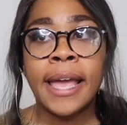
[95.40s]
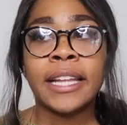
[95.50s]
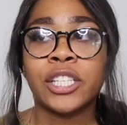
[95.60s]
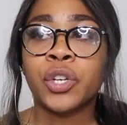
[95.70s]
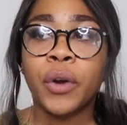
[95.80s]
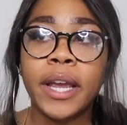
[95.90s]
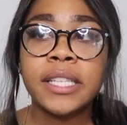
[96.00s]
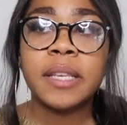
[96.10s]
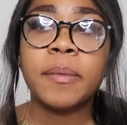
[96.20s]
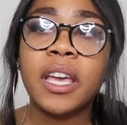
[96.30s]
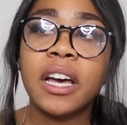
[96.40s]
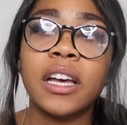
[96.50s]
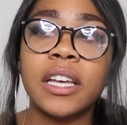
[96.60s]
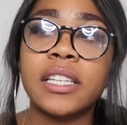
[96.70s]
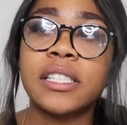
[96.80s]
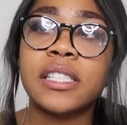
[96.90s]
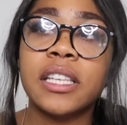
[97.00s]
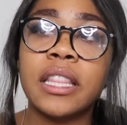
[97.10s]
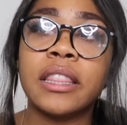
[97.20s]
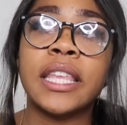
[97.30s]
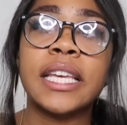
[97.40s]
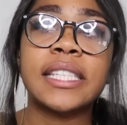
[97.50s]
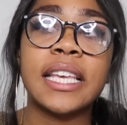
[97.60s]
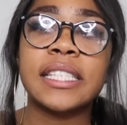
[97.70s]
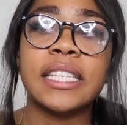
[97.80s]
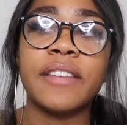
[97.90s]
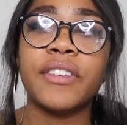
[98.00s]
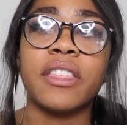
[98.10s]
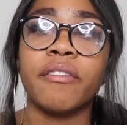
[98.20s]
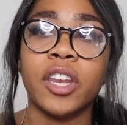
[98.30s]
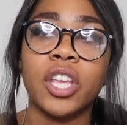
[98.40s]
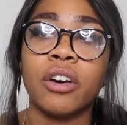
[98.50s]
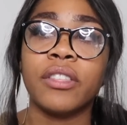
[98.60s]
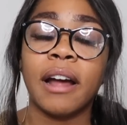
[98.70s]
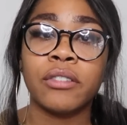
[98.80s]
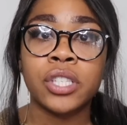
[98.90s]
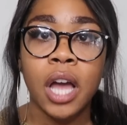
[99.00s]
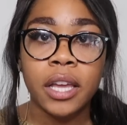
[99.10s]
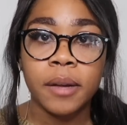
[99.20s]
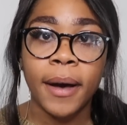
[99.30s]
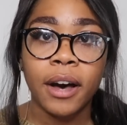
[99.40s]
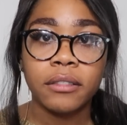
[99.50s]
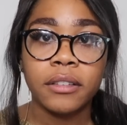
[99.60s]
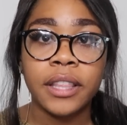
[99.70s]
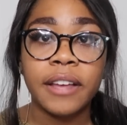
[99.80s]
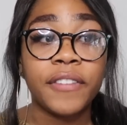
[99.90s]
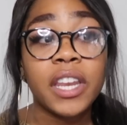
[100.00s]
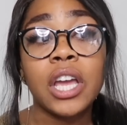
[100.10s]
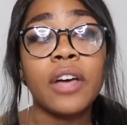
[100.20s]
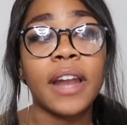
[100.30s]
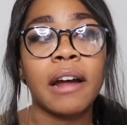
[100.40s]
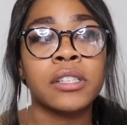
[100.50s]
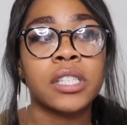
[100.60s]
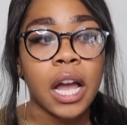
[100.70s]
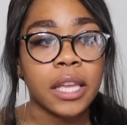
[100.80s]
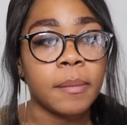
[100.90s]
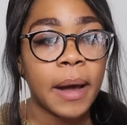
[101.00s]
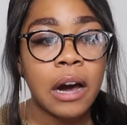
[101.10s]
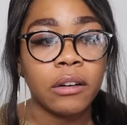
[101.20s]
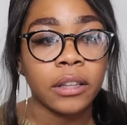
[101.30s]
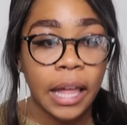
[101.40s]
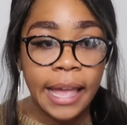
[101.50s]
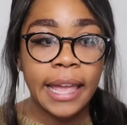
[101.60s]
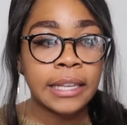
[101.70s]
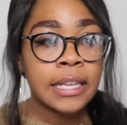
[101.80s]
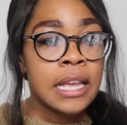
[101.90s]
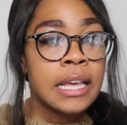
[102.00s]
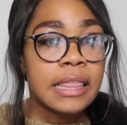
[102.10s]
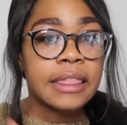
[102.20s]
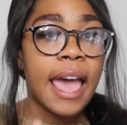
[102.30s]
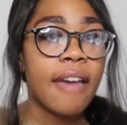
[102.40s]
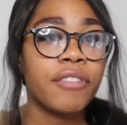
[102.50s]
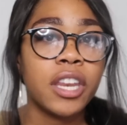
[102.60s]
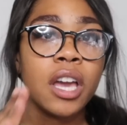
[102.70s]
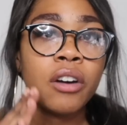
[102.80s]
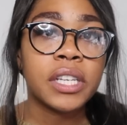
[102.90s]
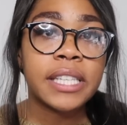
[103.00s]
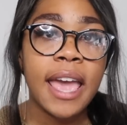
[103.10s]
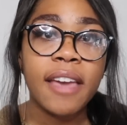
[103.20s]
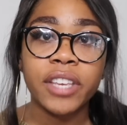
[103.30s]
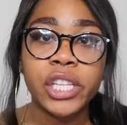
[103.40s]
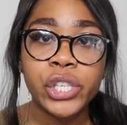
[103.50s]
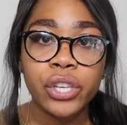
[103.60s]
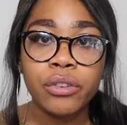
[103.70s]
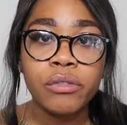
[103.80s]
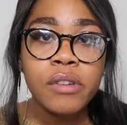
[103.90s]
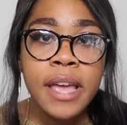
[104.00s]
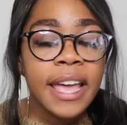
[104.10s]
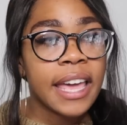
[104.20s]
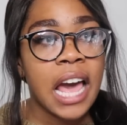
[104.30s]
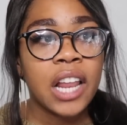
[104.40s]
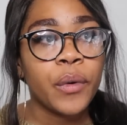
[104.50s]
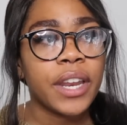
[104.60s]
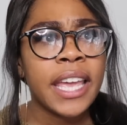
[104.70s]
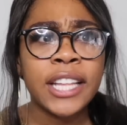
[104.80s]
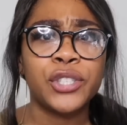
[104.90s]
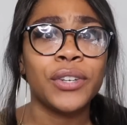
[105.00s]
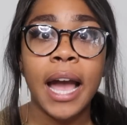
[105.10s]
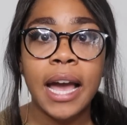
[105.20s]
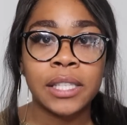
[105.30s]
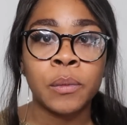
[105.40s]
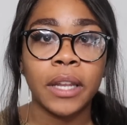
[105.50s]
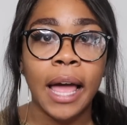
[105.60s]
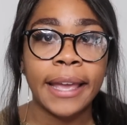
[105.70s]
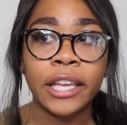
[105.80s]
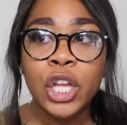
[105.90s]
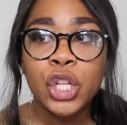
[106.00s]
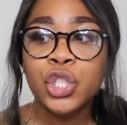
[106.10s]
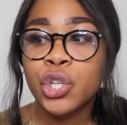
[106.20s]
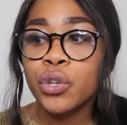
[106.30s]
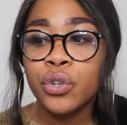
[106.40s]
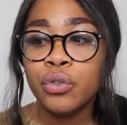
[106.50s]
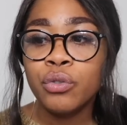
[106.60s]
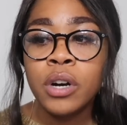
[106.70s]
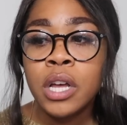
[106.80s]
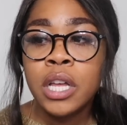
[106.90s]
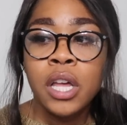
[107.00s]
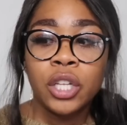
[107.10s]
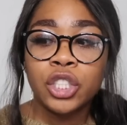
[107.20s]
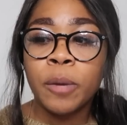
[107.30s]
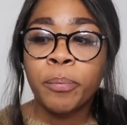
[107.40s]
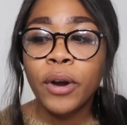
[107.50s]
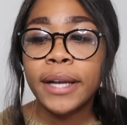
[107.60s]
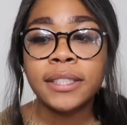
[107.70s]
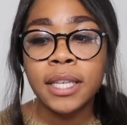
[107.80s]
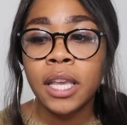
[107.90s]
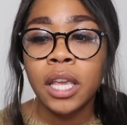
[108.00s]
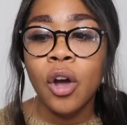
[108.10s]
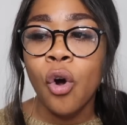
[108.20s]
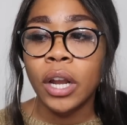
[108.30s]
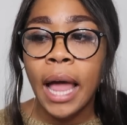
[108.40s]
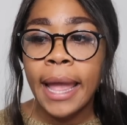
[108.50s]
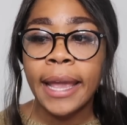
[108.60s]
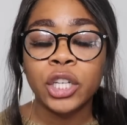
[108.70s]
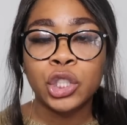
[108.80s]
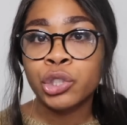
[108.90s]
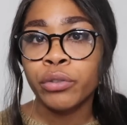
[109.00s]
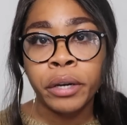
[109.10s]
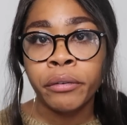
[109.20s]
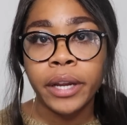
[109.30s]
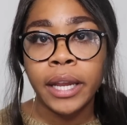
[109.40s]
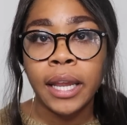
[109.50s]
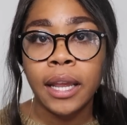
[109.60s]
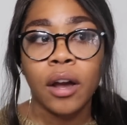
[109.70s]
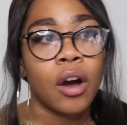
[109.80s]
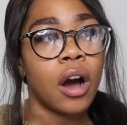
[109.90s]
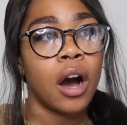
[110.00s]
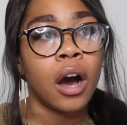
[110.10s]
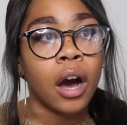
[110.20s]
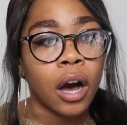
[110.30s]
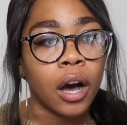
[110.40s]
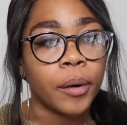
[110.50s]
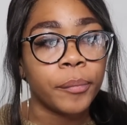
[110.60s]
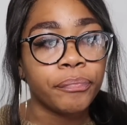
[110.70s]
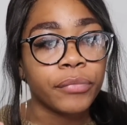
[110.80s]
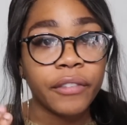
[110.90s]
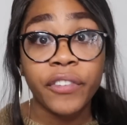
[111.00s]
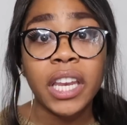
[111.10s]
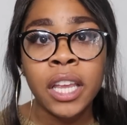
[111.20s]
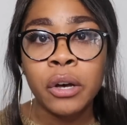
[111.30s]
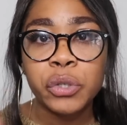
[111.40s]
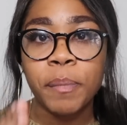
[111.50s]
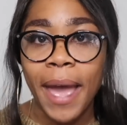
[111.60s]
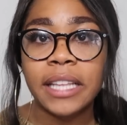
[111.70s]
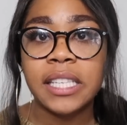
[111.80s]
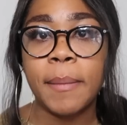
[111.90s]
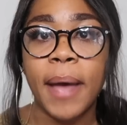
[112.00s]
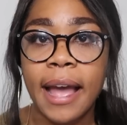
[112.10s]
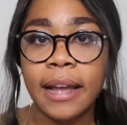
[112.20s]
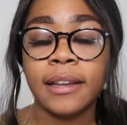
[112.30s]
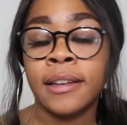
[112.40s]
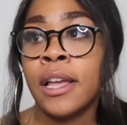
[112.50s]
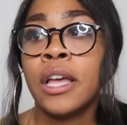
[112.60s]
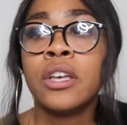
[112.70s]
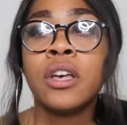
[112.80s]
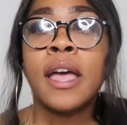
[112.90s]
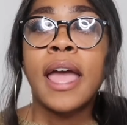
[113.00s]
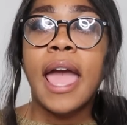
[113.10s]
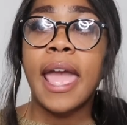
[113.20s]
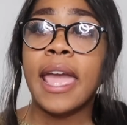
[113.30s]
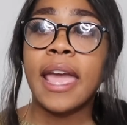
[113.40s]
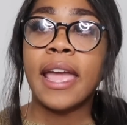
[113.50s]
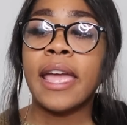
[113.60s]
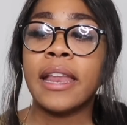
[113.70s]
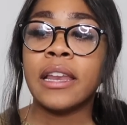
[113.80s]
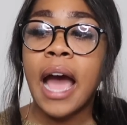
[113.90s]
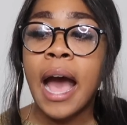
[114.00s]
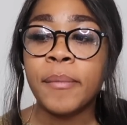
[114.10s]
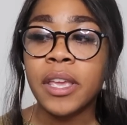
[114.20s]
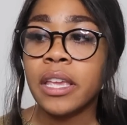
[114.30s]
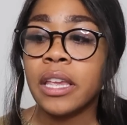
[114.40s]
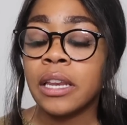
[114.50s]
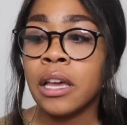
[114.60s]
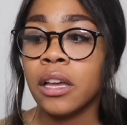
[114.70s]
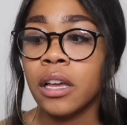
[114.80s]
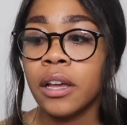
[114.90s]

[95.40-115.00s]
it's crazy because this isn't even the video that I was talking about. The video that I was talking about, like, that video is heavy too. And I don't want to hit you guys with, like, too depressing or, like, triggering videos back to back. And, I mean,